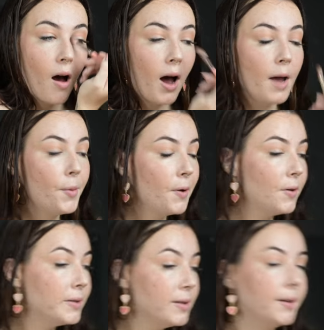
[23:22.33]
I
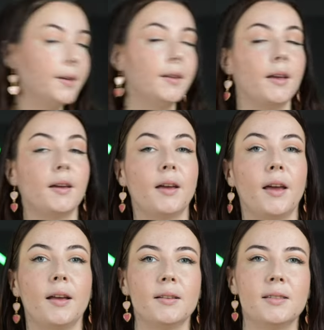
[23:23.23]
personally think
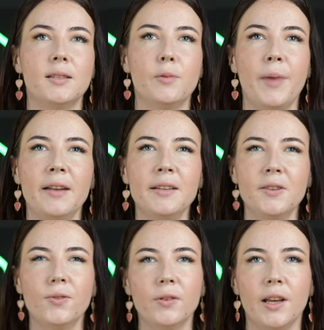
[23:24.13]
it's
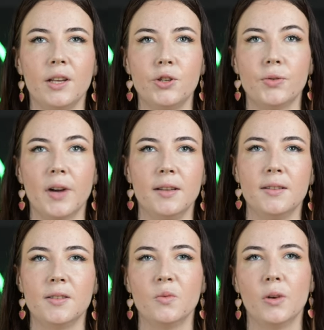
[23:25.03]
depending on their
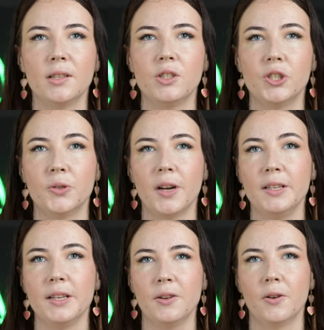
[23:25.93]
trends, what is
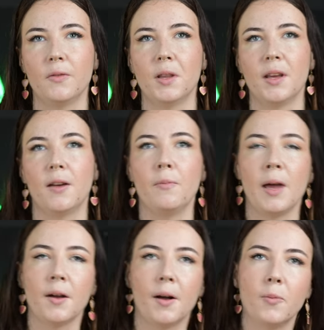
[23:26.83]
trending over there
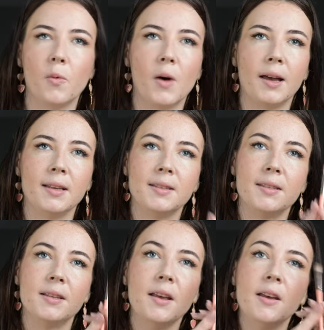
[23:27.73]

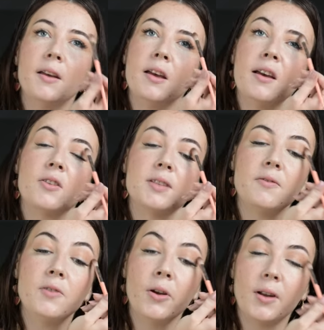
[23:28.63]
makeup-wise. Because
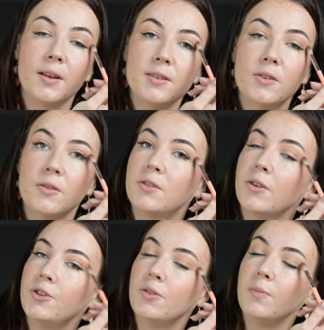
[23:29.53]
I've noticed on
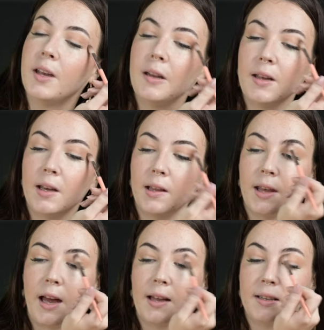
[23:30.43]
social media
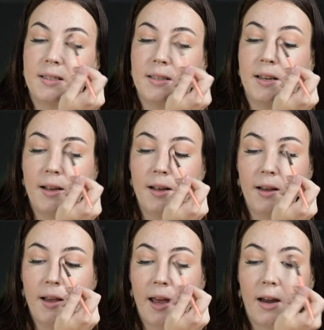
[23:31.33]
that
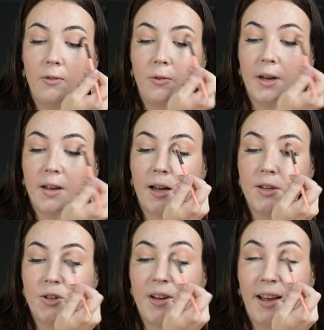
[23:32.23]
every
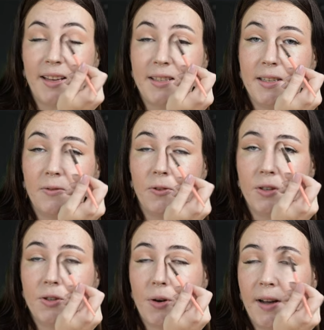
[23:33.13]
country has
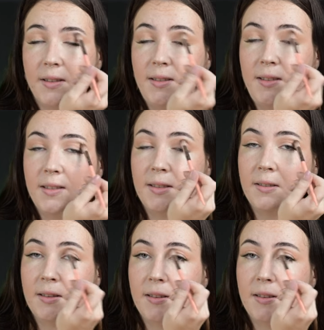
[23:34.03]
different trends